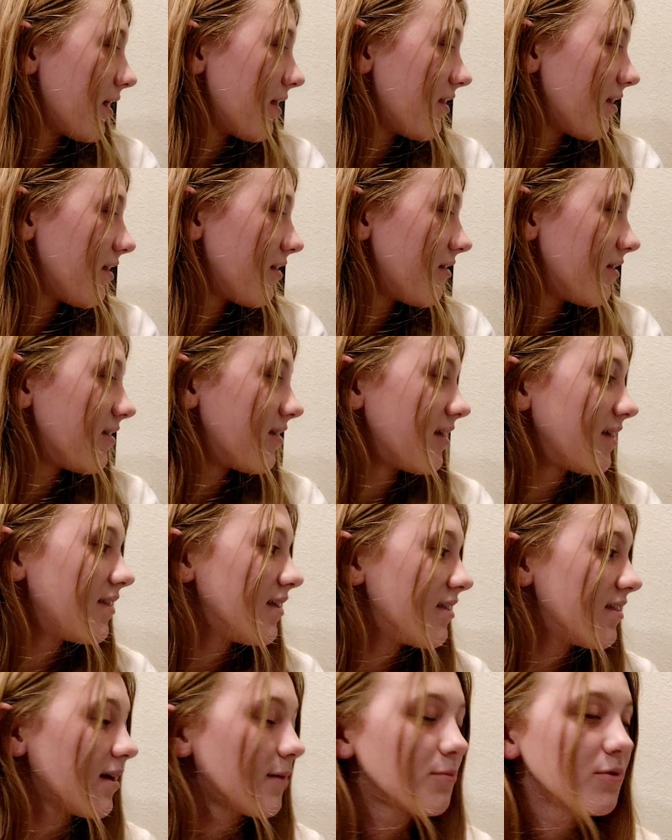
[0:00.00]
methods to see the
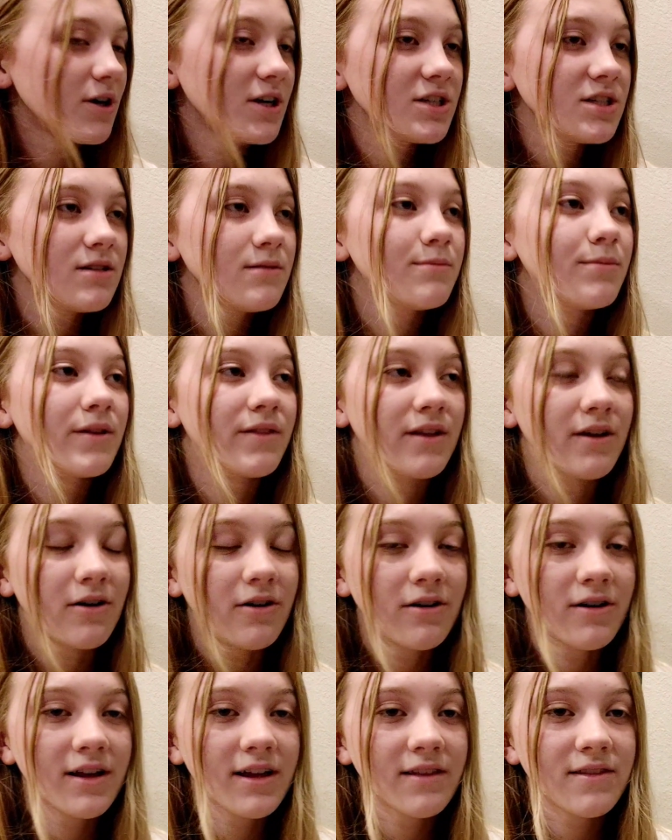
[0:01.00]
separation, but they
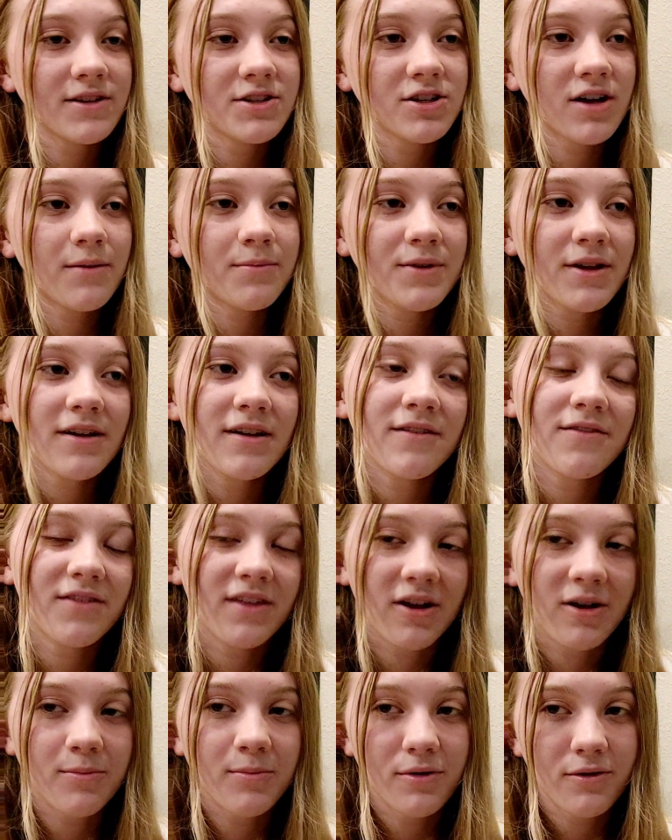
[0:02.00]
all get the job done if
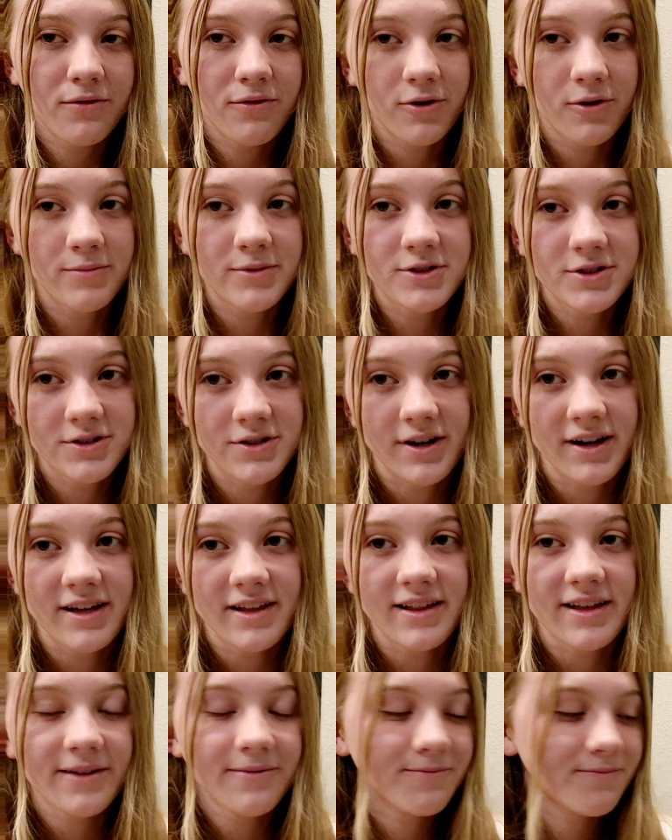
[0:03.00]
they are performed
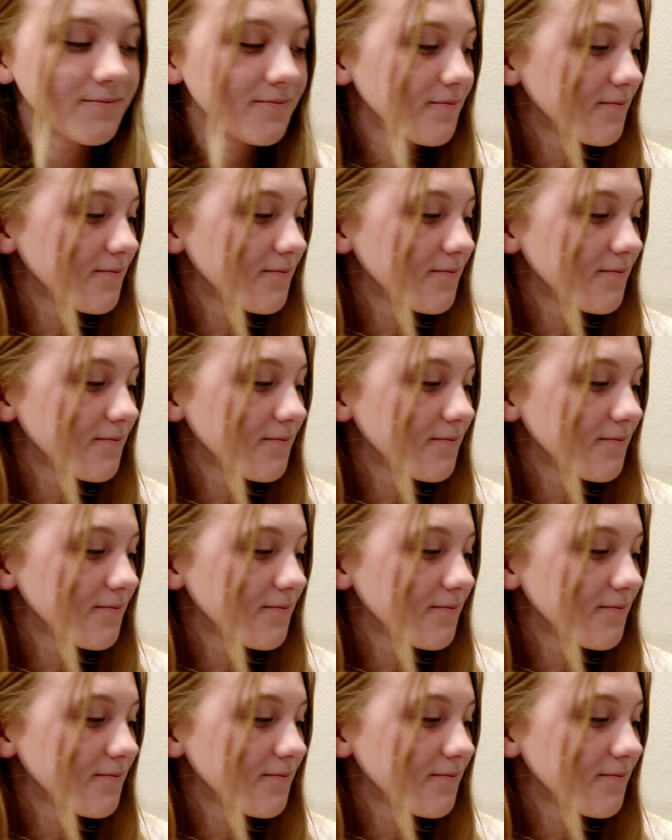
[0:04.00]
correctly.